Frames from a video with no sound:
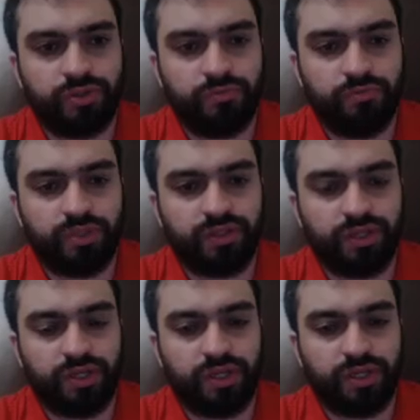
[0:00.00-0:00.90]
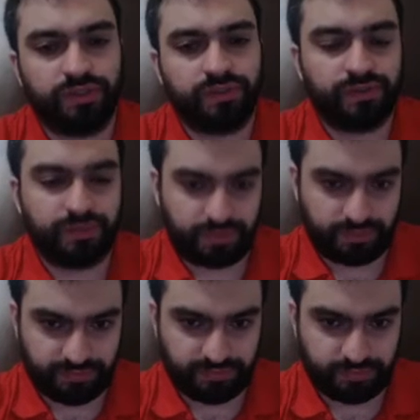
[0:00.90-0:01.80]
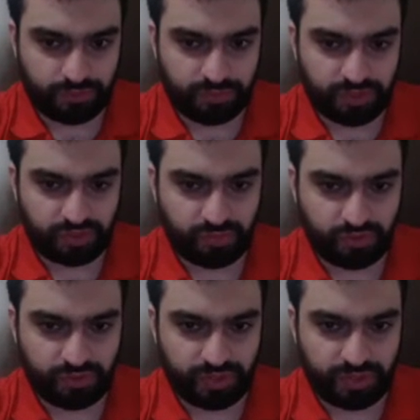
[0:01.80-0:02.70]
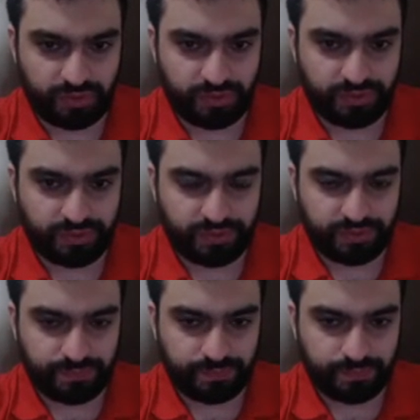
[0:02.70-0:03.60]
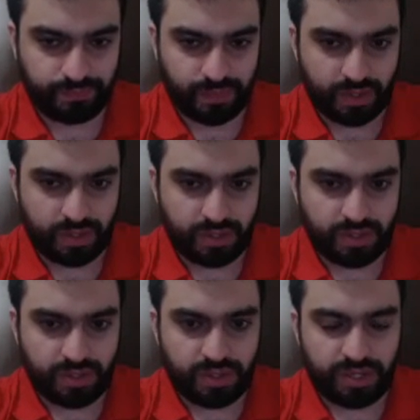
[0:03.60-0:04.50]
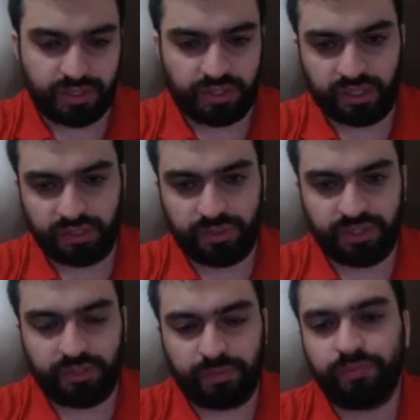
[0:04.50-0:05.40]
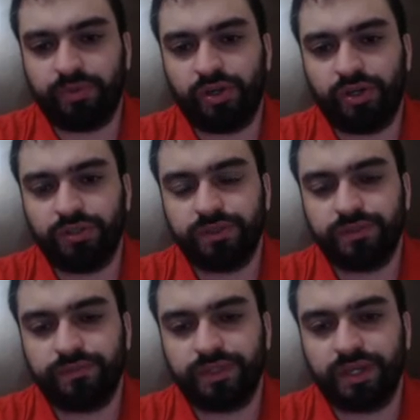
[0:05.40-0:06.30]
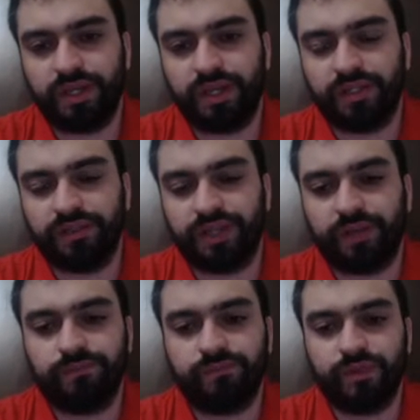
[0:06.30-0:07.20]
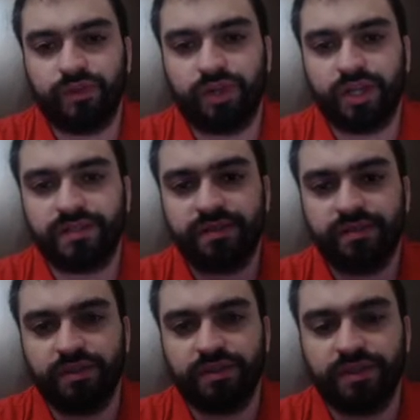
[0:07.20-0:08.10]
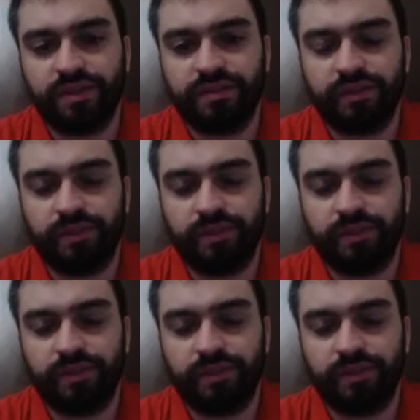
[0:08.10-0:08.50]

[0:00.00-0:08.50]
but not for much more than this. And Anand picked up a pawn, and yeah, the rest is history.